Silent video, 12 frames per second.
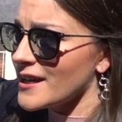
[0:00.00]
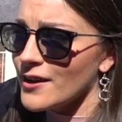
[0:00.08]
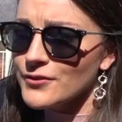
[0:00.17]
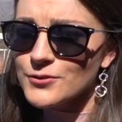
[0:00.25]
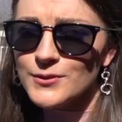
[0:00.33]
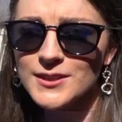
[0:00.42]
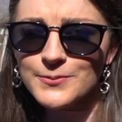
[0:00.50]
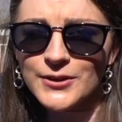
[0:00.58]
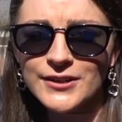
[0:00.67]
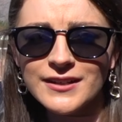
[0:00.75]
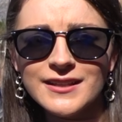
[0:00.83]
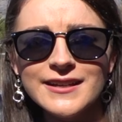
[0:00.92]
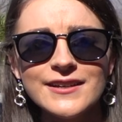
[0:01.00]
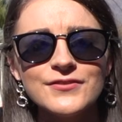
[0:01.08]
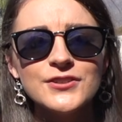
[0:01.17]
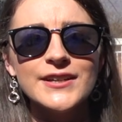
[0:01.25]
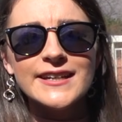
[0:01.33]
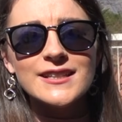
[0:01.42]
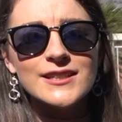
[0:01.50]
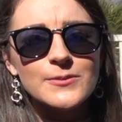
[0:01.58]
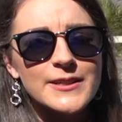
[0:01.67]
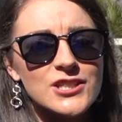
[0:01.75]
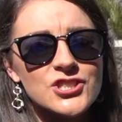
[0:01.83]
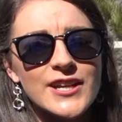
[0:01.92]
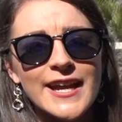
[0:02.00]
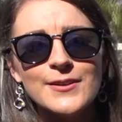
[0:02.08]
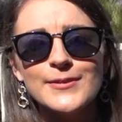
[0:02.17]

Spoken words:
covered with the pergola if you need a little bit of shade.